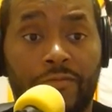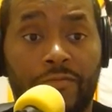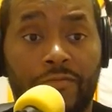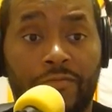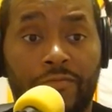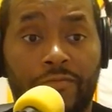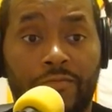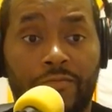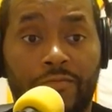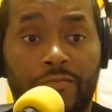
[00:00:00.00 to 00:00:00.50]

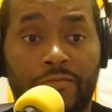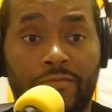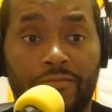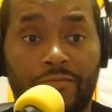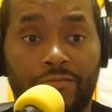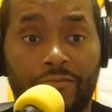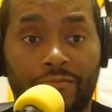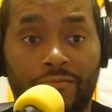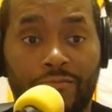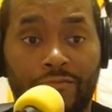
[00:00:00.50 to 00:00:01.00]

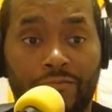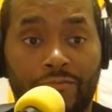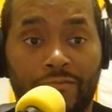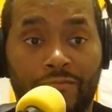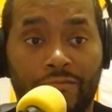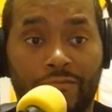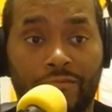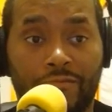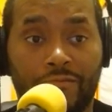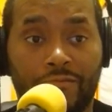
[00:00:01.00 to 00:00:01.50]

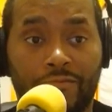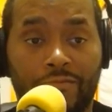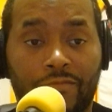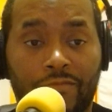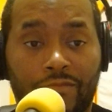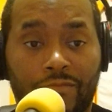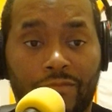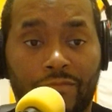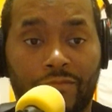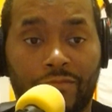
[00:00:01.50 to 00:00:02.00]

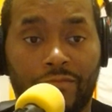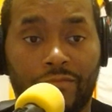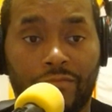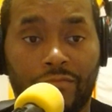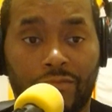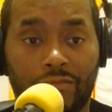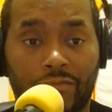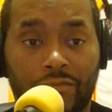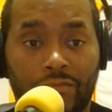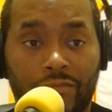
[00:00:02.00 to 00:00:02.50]

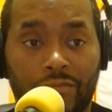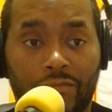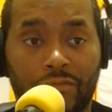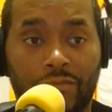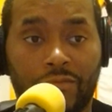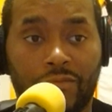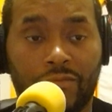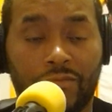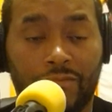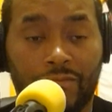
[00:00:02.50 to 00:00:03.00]

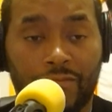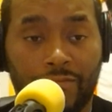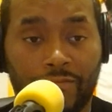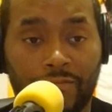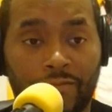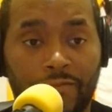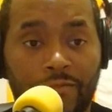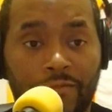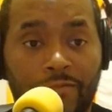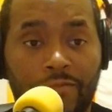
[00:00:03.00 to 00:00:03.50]

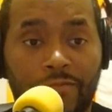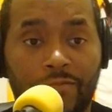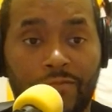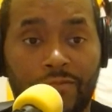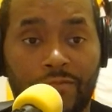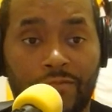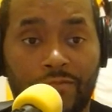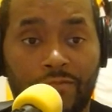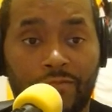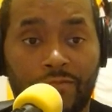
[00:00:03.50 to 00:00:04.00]

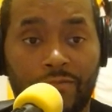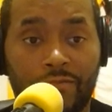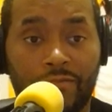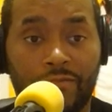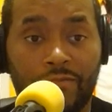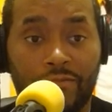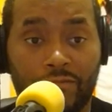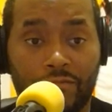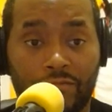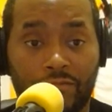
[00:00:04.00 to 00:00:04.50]

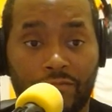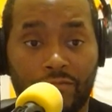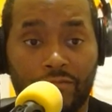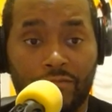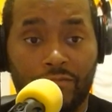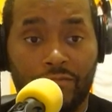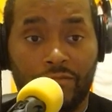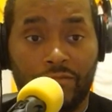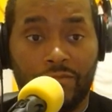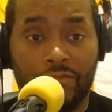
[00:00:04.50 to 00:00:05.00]

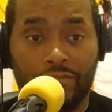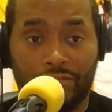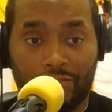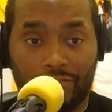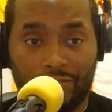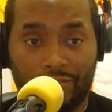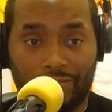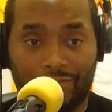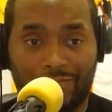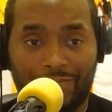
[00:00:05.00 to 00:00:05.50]

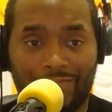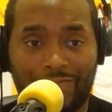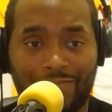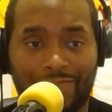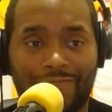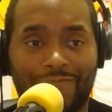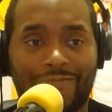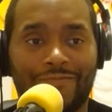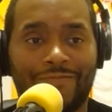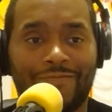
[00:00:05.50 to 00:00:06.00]

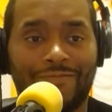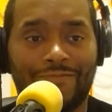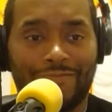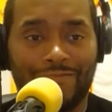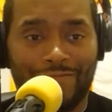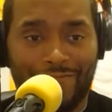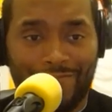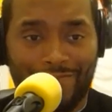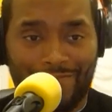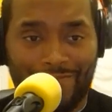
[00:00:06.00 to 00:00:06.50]

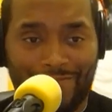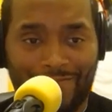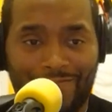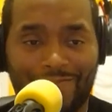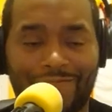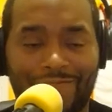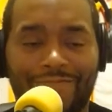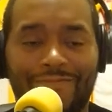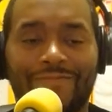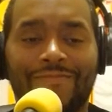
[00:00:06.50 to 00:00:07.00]

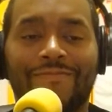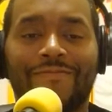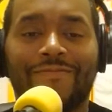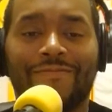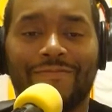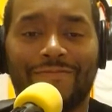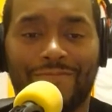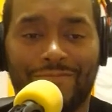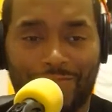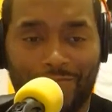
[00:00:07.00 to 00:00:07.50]
The person shown says nothing.